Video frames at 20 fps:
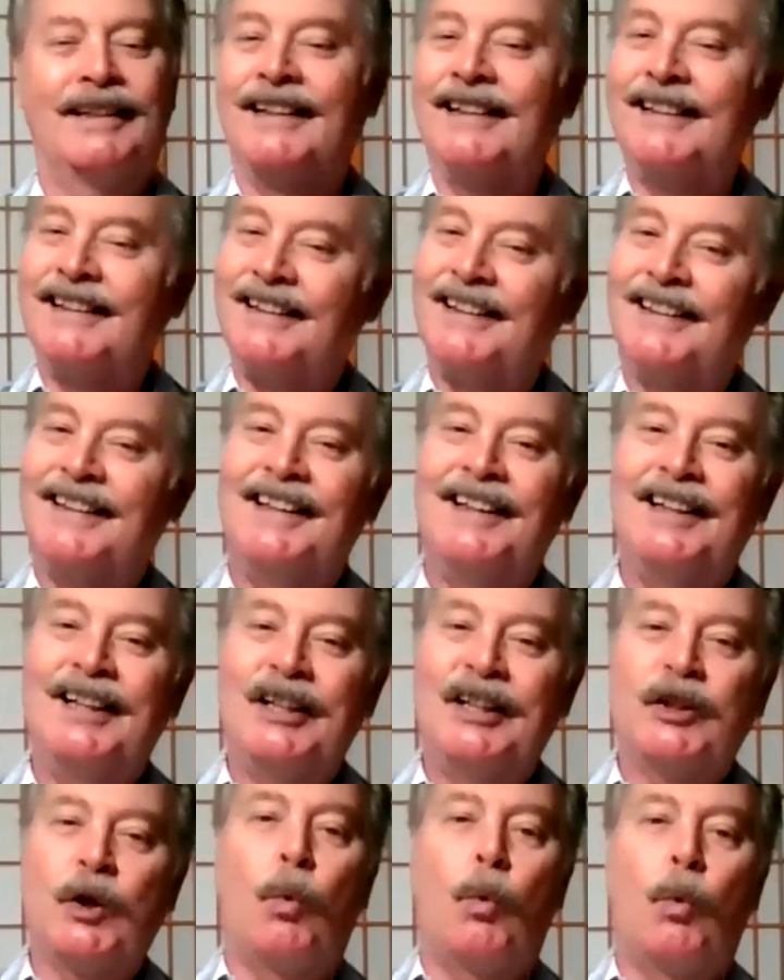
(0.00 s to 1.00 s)

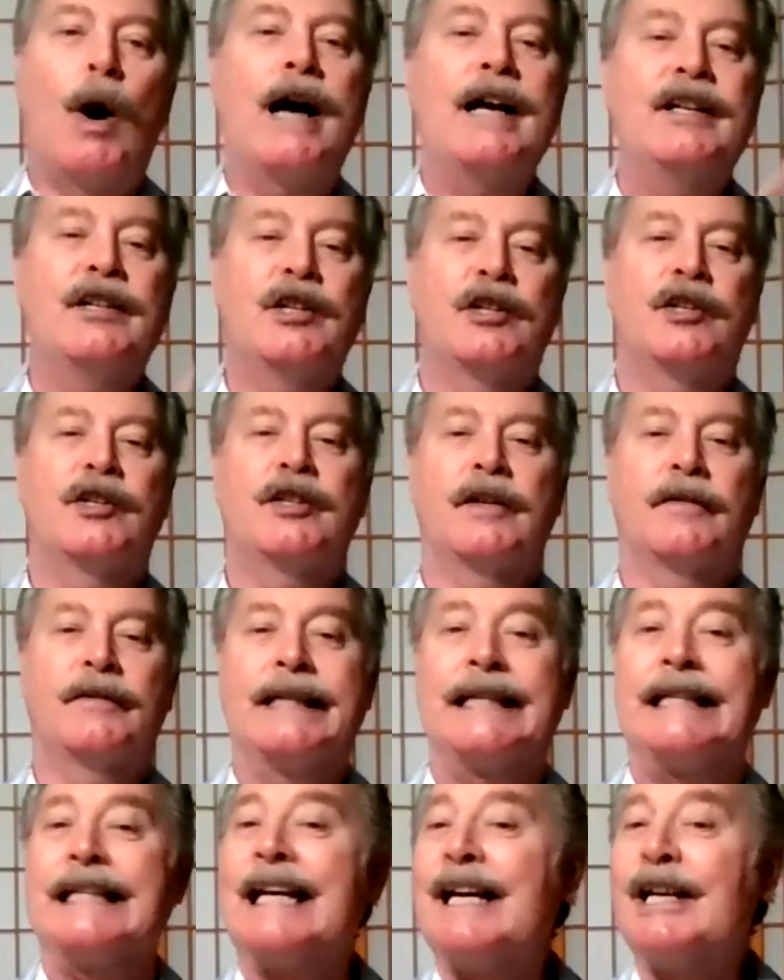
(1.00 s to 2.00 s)
The wisest
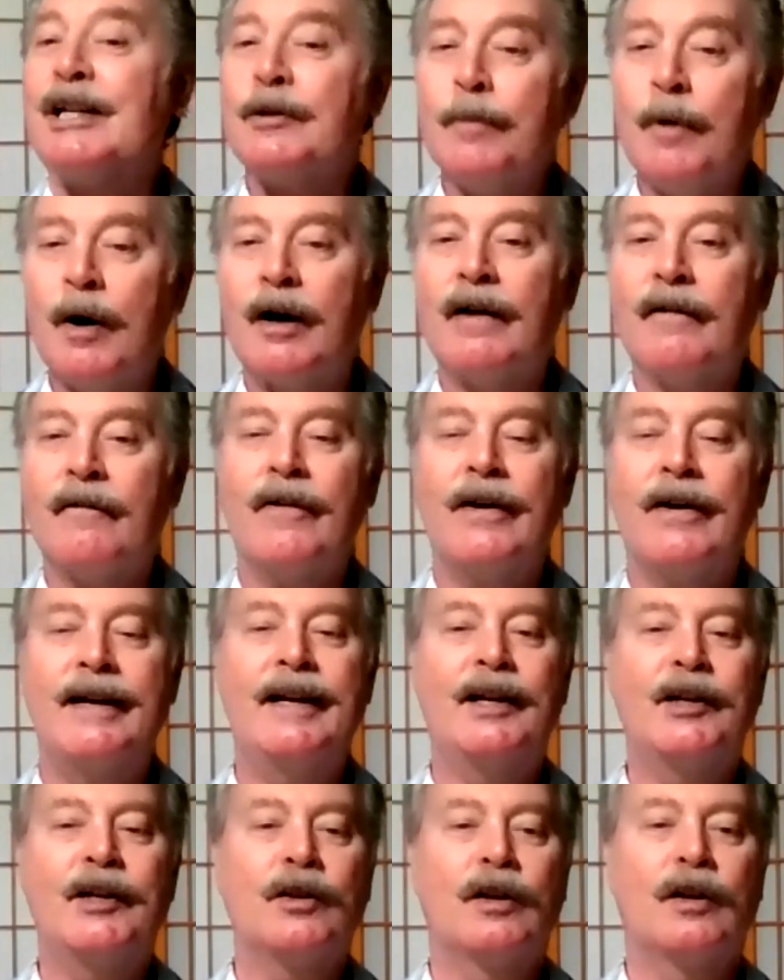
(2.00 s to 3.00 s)
of today's modern
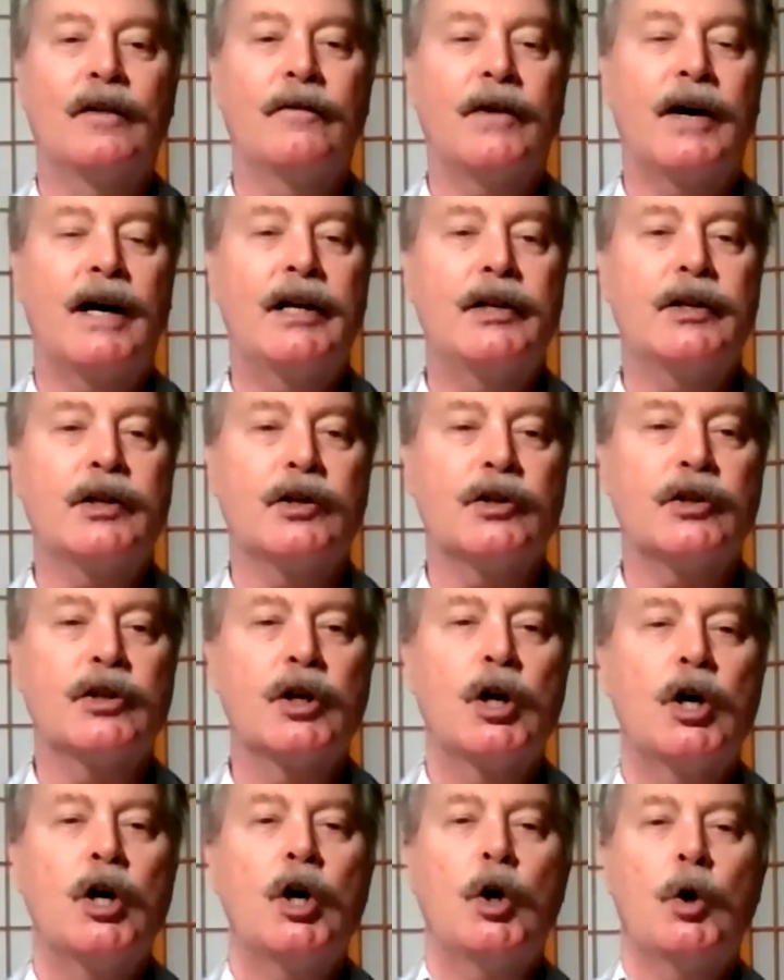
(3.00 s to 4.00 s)
financial
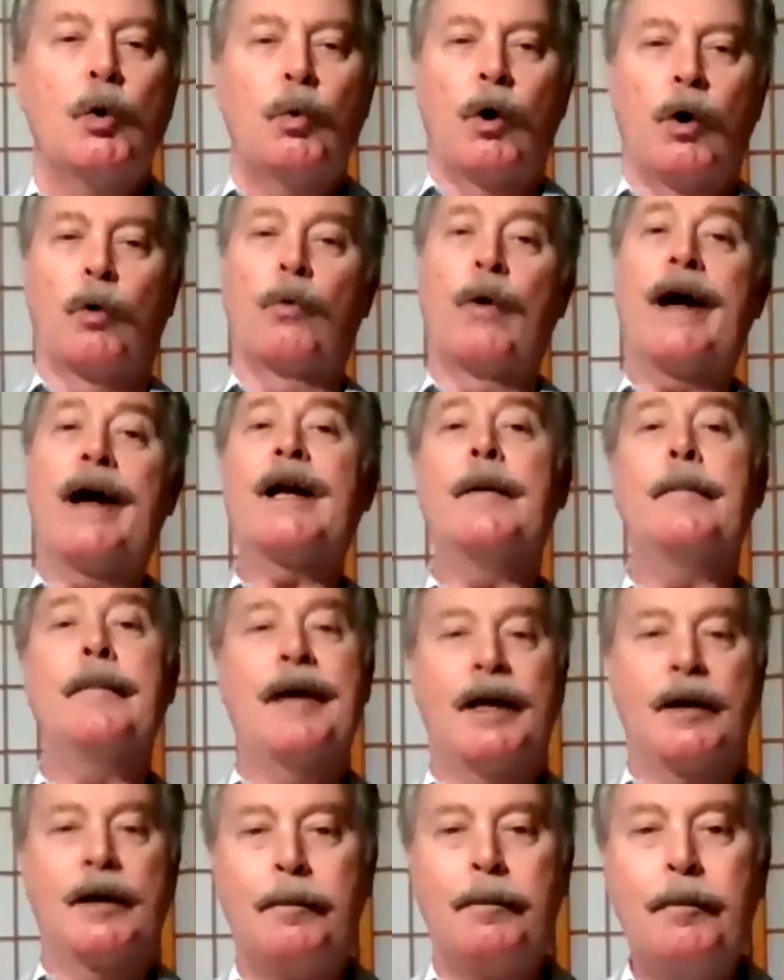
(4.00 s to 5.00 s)
advisors will
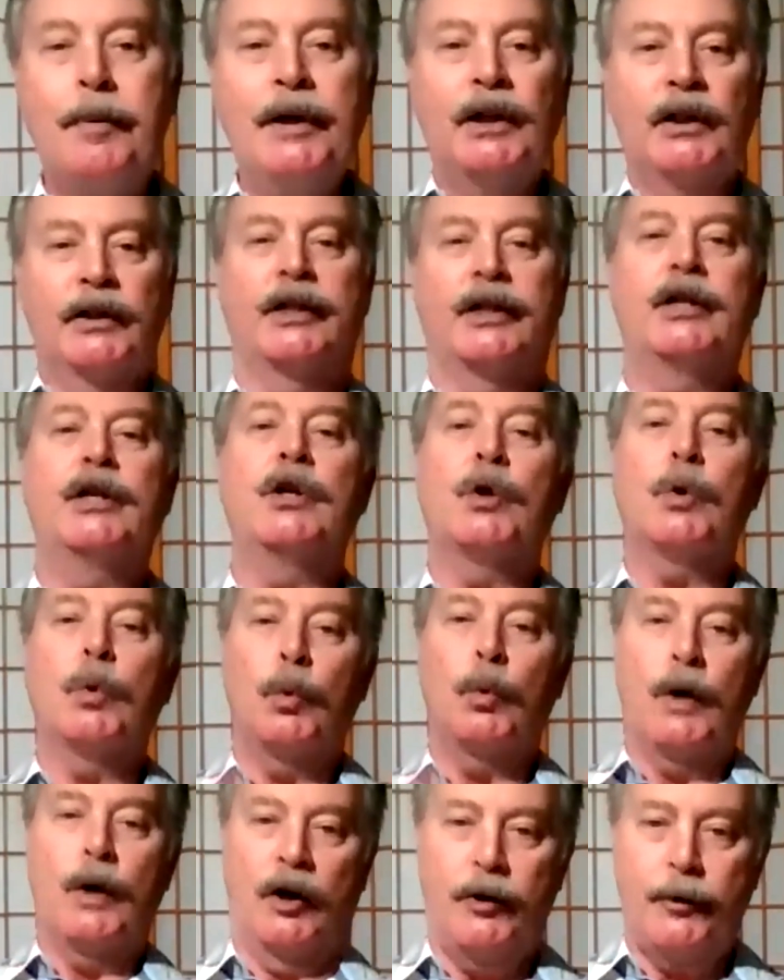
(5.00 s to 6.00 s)
recommend building
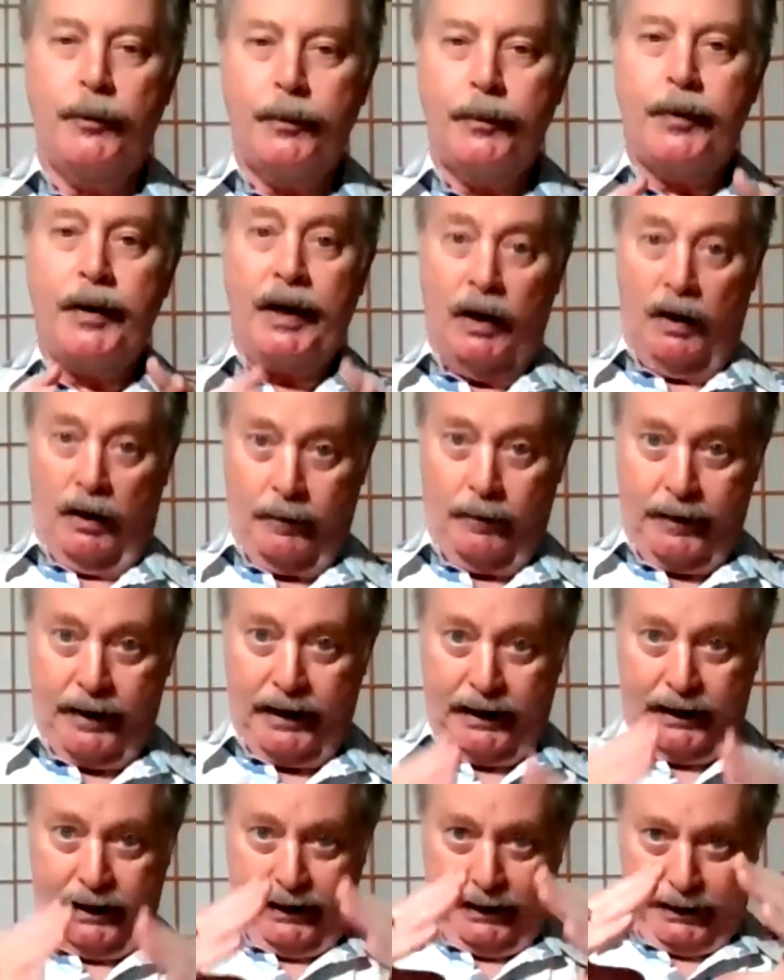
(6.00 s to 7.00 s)
your wealth
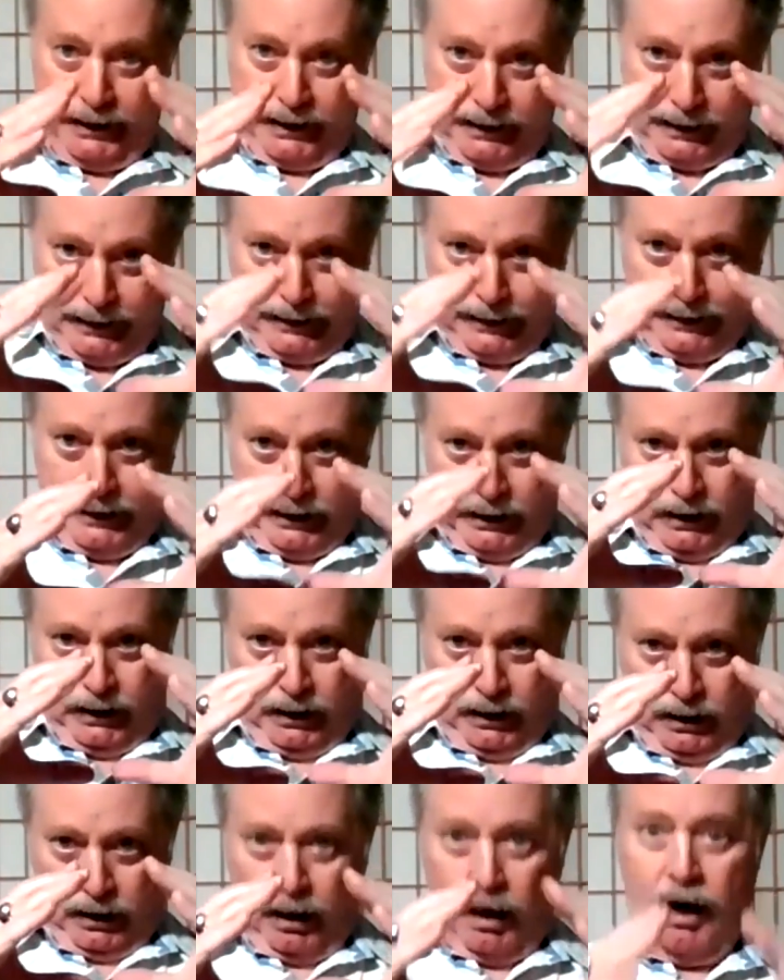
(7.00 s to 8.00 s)
pyramid
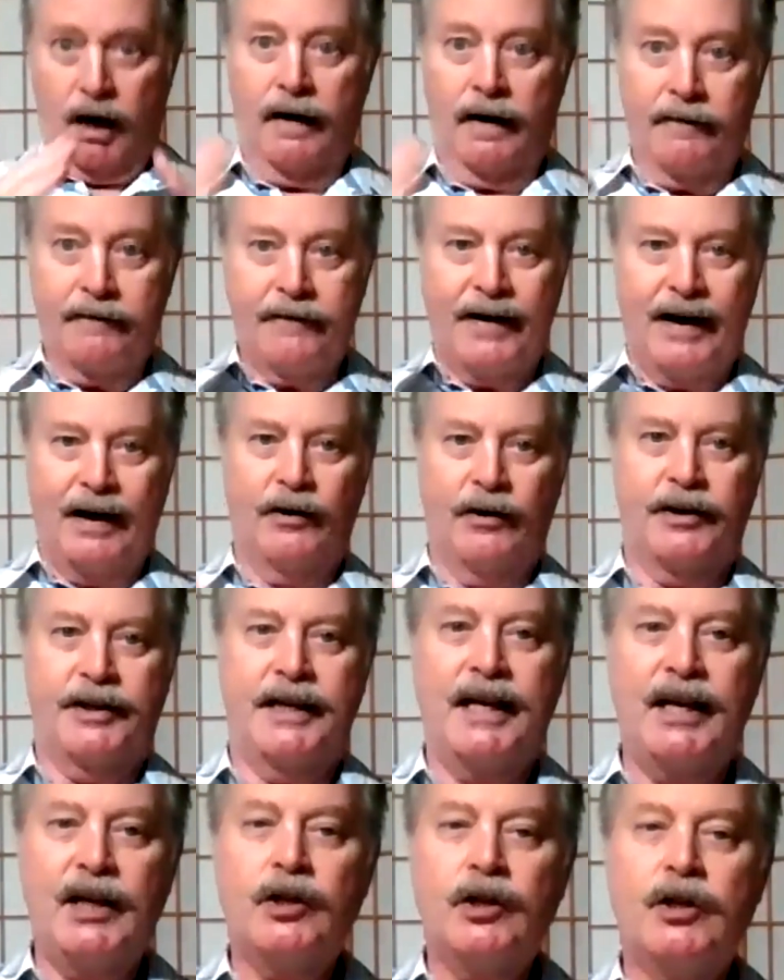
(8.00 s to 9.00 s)
on a
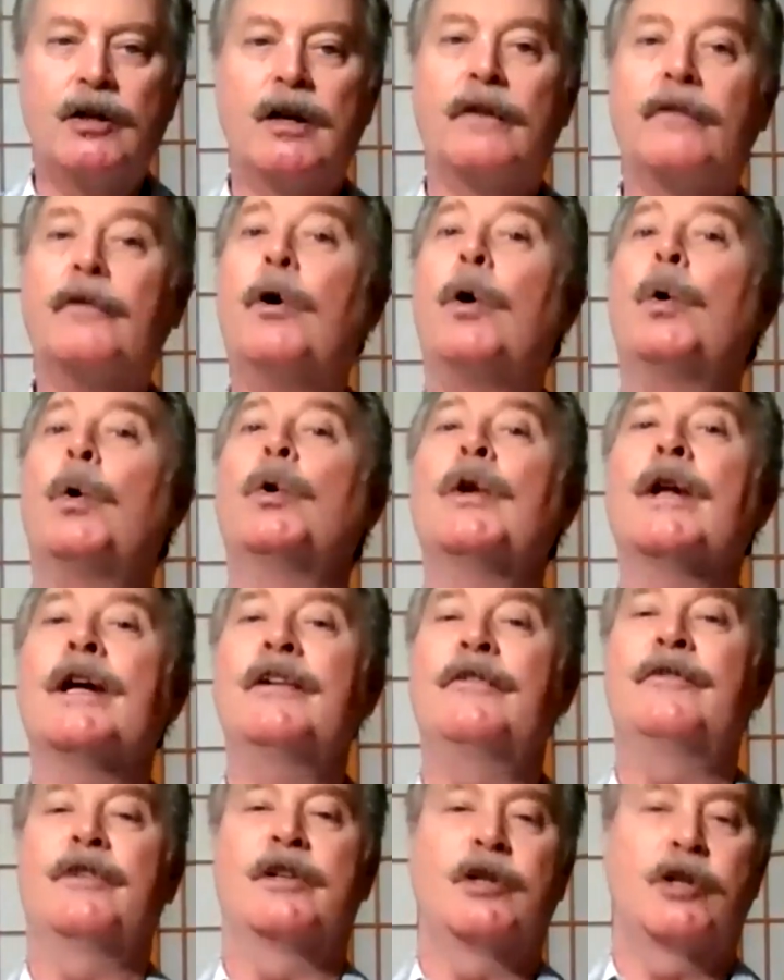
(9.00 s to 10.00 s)
foundation of whole
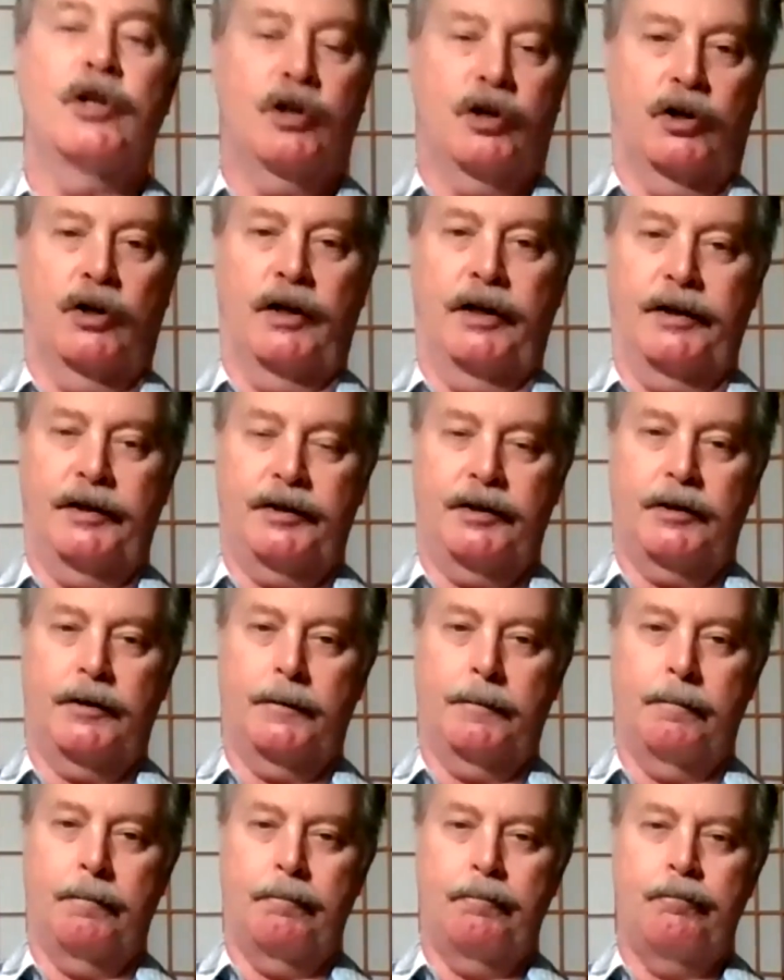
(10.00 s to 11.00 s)
life
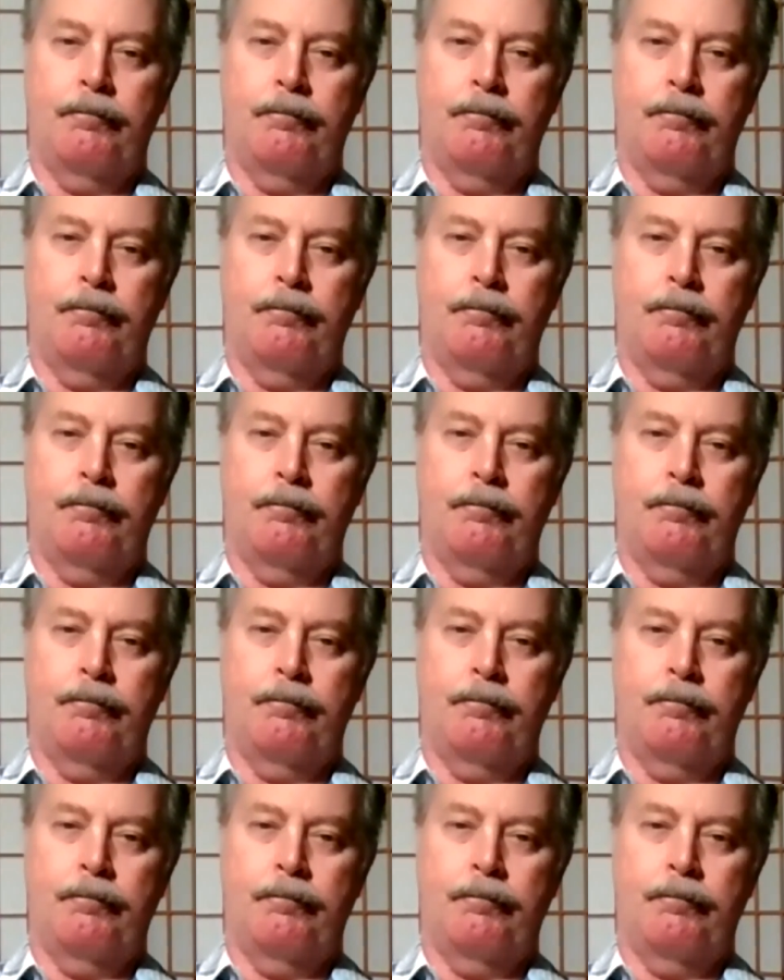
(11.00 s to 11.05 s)
insurance.